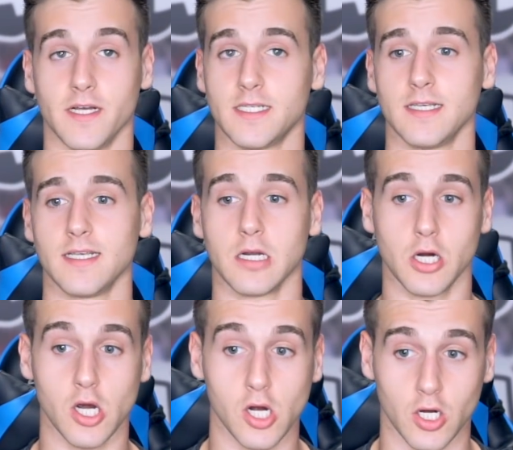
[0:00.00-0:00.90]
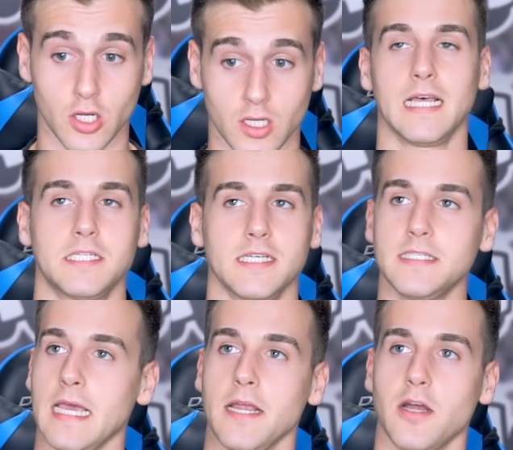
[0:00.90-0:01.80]
versus a girl. Let's
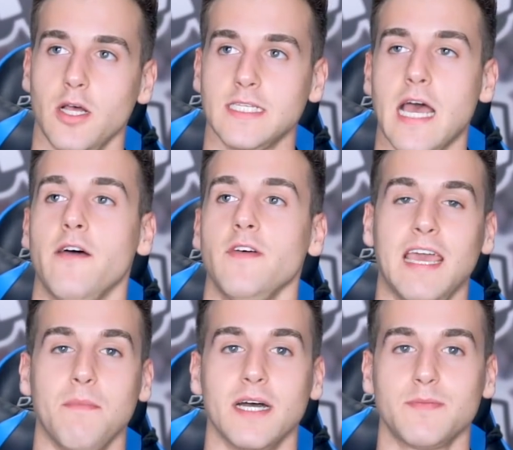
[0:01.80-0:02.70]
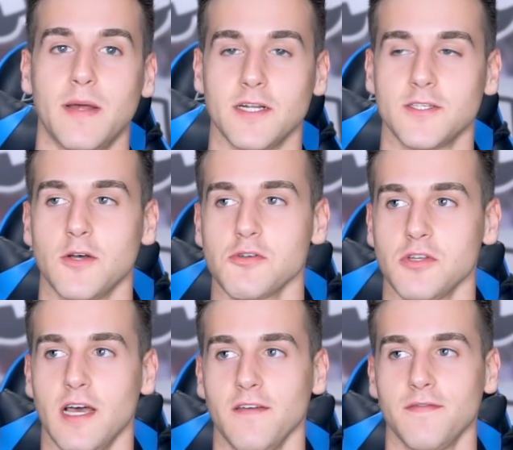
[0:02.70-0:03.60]
just say girls have a much better
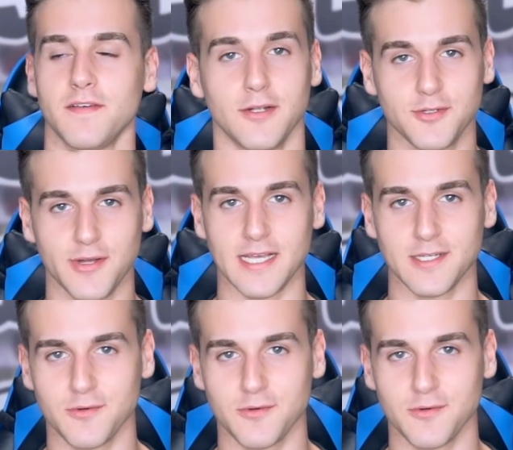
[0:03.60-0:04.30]
social life. Don't you guys